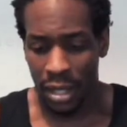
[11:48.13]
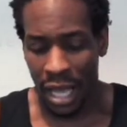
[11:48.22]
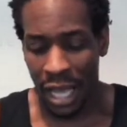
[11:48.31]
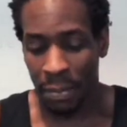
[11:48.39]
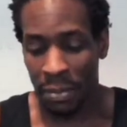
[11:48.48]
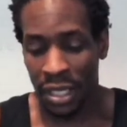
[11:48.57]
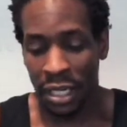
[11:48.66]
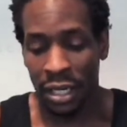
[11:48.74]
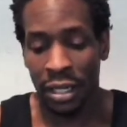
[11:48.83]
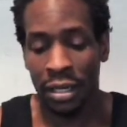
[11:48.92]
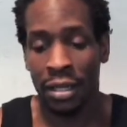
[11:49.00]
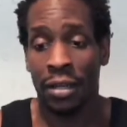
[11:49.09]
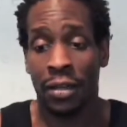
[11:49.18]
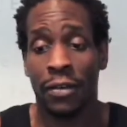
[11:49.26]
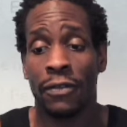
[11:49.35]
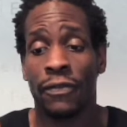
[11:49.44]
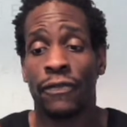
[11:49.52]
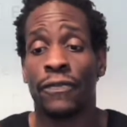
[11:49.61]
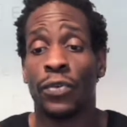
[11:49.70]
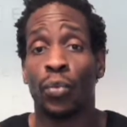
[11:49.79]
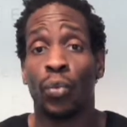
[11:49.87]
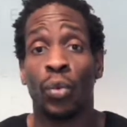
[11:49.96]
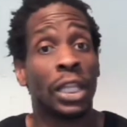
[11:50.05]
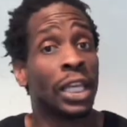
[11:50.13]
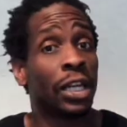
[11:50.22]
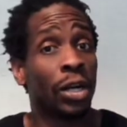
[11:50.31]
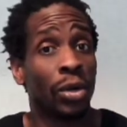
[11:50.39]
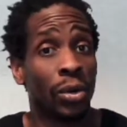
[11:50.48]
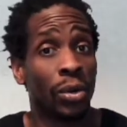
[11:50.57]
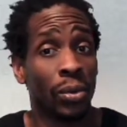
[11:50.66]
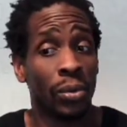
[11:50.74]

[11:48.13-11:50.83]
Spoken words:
I mean, for really though.